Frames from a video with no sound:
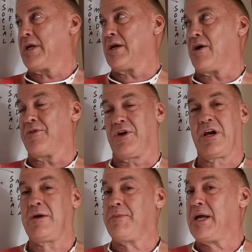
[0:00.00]
you know,
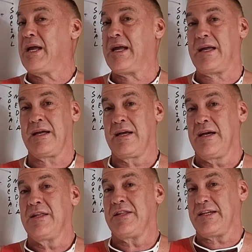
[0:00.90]
they're going to be
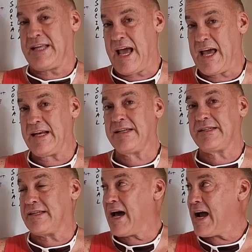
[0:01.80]
the
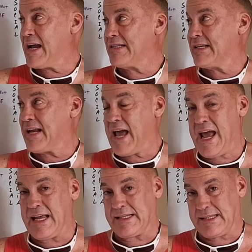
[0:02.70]
tens, nines, and
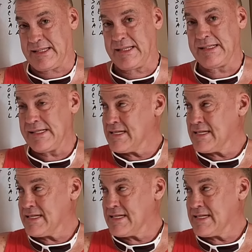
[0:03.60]
eights.